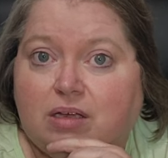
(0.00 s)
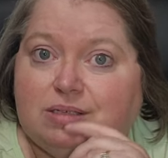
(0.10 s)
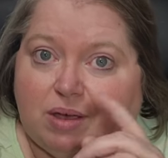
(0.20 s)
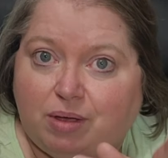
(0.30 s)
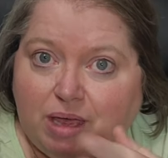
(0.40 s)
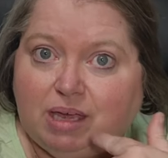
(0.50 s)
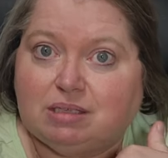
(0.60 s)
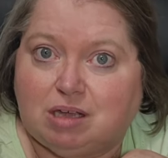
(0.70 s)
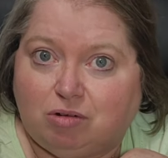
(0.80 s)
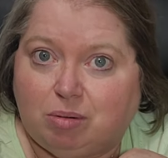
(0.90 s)
So he
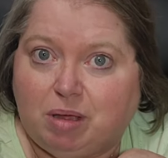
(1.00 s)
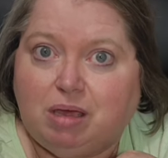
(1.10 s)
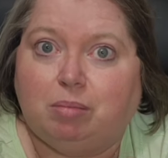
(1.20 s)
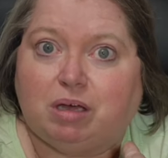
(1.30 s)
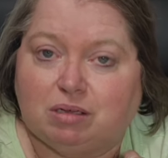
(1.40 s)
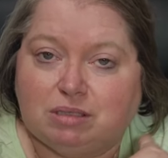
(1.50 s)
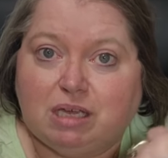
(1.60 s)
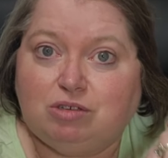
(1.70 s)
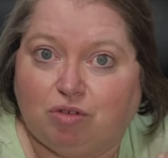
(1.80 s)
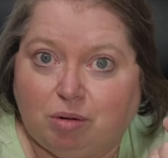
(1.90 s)
gets on to me because
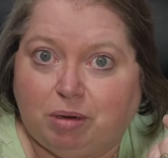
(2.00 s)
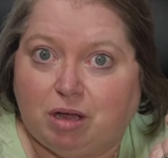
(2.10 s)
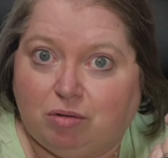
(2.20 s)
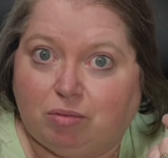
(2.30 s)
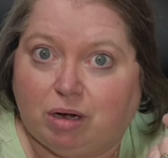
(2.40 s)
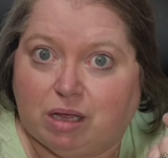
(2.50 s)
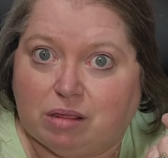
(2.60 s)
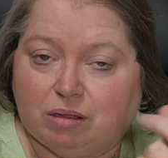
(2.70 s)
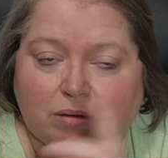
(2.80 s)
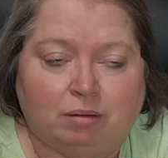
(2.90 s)
he's rubbing on the
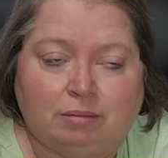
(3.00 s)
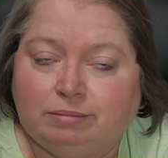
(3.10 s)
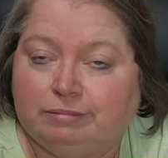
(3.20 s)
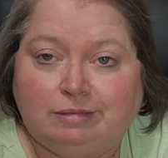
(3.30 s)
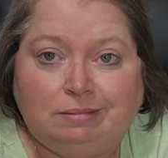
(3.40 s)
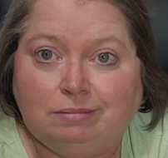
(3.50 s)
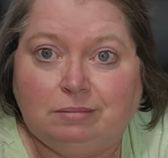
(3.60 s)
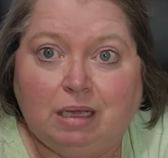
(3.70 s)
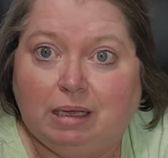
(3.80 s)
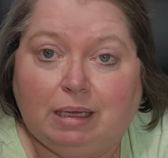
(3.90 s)
wreath.
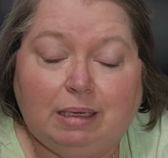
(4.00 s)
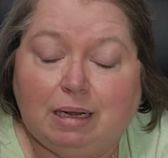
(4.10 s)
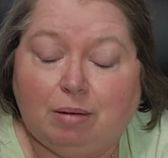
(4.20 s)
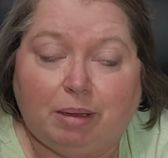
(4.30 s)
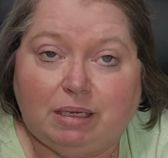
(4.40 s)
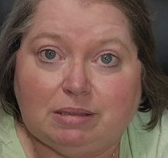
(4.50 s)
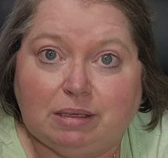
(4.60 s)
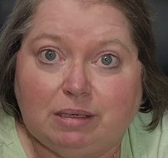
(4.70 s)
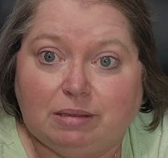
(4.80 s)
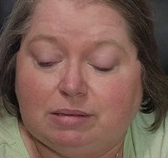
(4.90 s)
It don't make
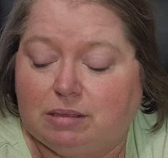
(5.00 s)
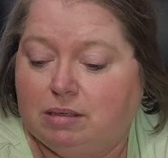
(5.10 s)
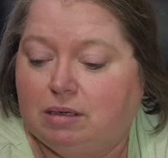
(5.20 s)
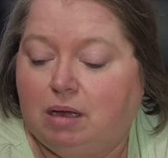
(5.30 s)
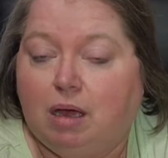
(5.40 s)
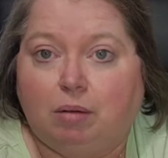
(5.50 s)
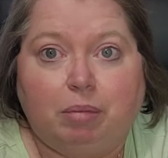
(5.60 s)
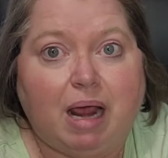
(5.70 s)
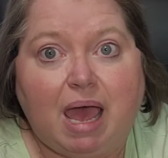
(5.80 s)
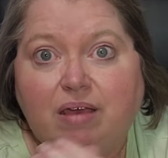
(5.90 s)
sense.
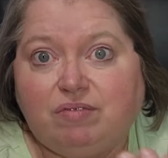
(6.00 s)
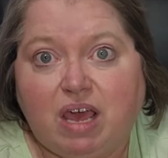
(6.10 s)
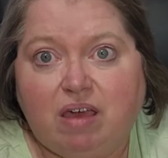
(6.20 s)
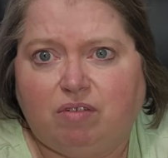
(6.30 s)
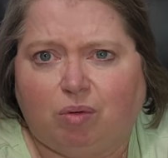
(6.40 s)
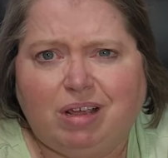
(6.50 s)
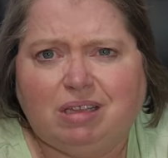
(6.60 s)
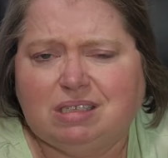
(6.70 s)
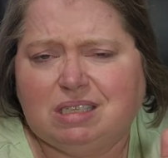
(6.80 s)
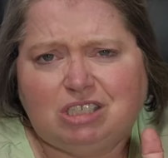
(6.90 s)
But I have to have a wreath
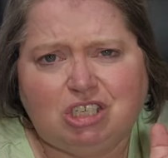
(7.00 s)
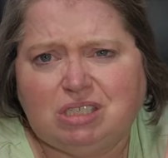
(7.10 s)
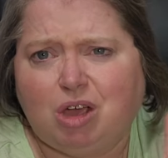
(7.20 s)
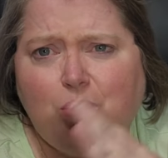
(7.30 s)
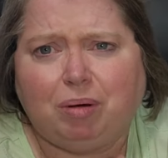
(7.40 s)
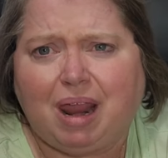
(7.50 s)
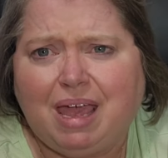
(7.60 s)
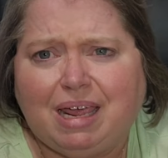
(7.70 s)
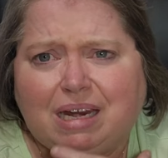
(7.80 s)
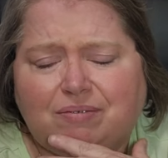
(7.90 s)
because it's just so
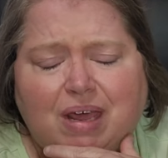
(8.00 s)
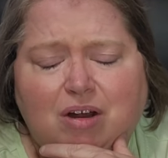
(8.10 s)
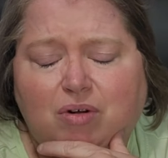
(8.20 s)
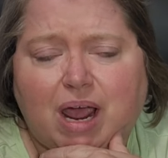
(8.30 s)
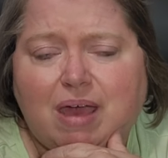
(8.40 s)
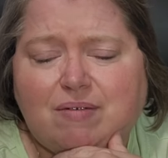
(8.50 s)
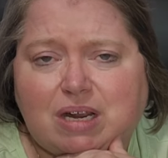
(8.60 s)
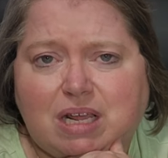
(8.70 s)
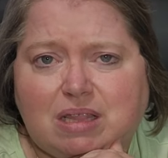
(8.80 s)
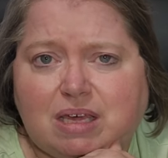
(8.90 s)
plain if I don't have
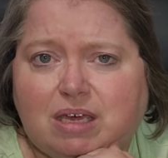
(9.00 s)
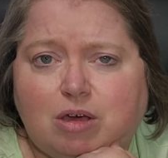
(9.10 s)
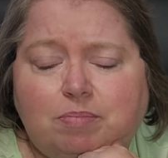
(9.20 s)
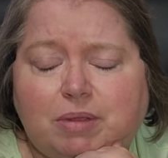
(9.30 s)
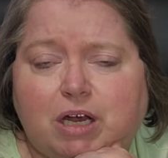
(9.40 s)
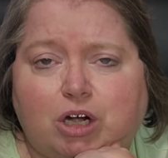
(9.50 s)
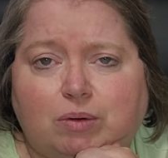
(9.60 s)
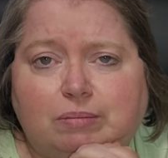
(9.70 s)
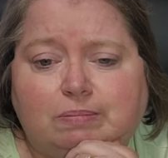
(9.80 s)
anything up there.